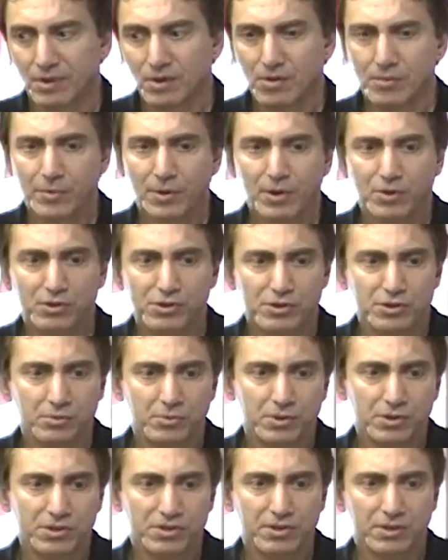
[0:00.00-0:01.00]
No,
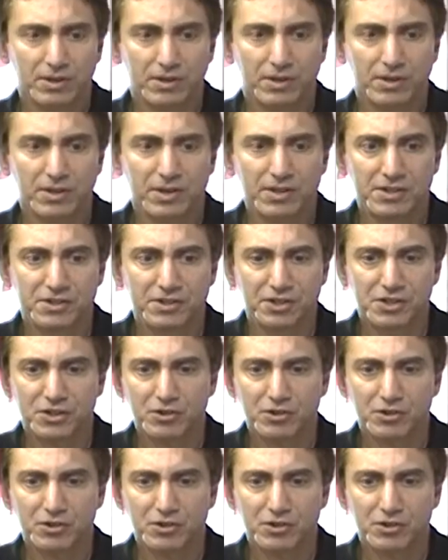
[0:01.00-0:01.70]
because it was uh, his.